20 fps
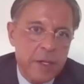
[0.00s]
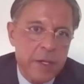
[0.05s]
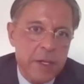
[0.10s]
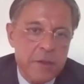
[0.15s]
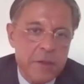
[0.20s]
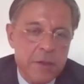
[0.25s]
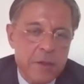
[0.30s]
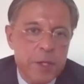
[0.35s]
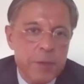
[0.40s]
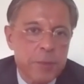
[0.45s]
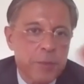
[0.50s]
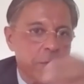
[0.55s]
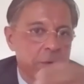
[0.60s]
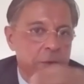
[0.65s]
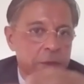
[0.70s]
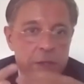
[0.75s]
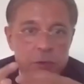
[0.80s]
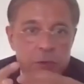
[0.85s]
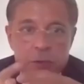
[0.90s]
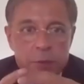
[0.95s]
finance
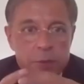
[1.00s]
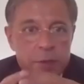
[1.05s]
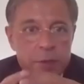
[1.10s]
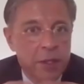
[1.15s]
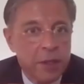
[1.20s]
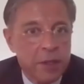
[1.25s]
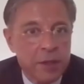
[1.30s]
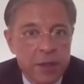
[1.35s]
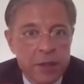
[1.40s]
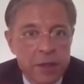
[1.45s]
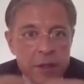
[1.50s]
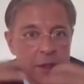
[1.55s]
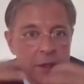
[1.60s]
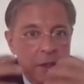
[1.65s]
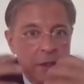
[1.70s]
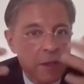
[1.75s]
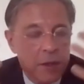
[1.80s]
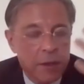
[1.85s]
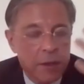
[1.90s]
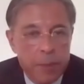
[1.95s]
people need to be
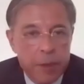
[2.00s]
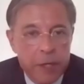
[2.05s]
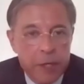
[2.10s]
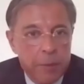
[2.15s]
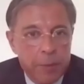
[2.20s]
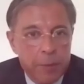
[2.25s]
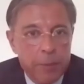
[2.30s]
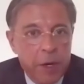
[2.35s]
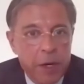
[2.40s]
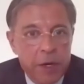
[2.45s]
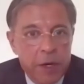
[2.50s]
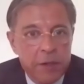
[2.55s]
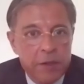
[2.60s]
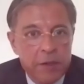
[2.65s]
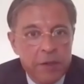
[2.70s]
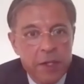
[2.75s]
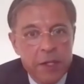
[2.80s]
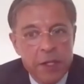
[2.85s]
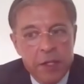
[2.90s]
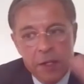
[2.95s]
in
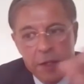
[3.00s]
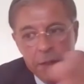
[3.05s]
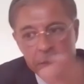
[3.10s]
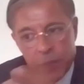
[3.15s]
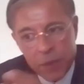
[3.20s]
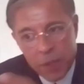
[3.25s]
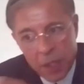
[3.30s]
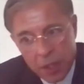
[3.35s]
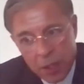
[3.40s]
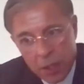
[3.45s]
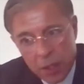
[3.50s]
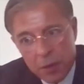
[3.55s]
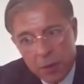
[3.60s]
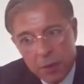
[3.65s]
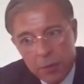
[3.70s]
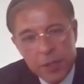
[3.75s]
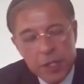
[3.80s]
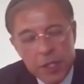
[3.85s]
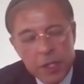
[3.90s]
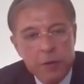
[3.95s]
part
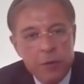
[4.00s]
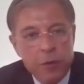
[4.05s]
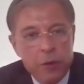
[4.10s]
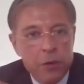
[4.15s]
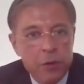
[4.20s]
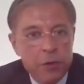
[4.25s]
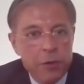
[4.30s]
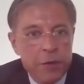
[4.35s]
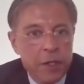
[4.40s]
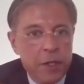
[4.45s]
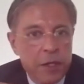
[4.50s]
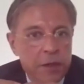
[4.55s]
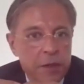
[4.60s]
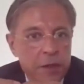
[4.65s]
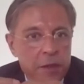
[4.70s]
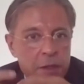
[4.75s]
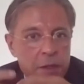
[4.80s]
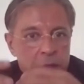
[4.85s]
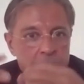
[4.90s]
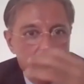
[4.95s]
be involved
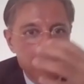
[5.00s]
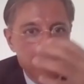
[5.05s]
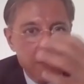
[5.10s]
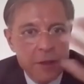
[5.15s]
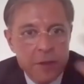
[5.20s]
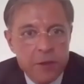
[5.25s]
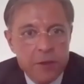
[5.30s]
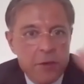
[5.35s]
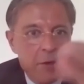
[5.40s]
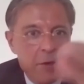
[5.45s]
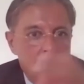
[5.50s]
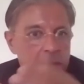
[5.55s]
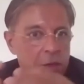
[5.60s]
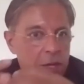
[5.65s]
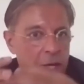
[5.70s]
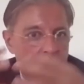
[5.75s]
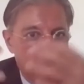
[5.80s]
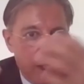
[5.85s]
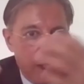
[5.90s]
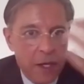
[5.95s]
in
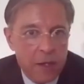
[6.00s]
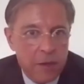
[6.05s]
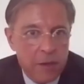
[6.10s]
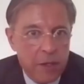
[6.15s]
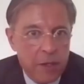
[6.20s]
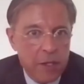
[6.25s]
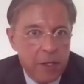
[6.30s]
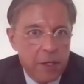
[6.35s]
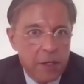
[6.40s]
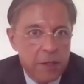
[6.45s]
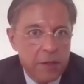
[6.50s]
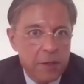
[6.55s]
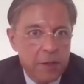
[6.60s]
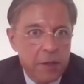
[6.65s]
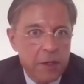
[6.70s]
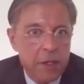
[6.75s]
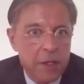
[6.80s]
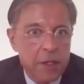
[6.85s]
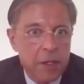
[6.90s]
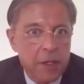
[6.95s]
diligence and
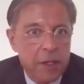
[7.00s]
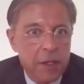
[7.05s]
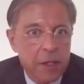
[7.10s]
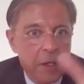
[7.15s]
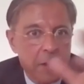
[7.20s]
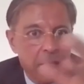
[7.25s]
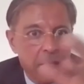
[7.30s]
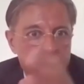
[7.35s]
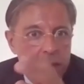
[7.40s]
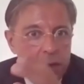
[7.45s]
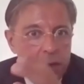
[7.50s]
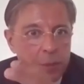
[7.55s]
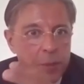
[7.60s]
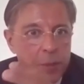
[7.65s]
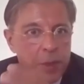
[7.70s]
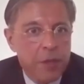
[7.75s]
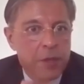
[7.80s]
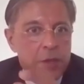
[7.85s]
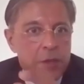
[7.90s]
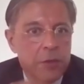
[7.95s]
in
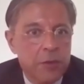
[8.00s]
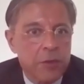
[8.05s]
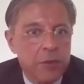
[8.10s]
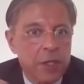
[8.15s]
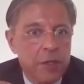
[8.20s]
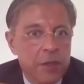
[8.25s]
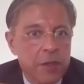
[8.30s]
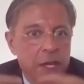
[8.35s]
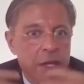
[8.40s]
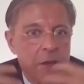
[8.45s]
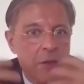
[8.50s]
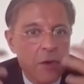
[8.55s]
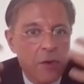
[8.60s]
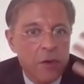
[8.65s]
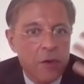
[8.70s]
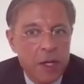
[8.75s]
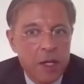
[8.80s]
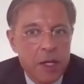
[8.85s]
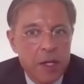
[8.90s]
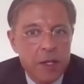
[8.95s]
business units. And
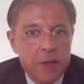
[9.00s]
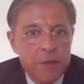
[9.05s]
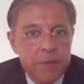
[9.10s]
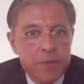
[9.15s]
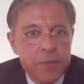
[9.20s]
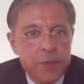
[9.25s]
so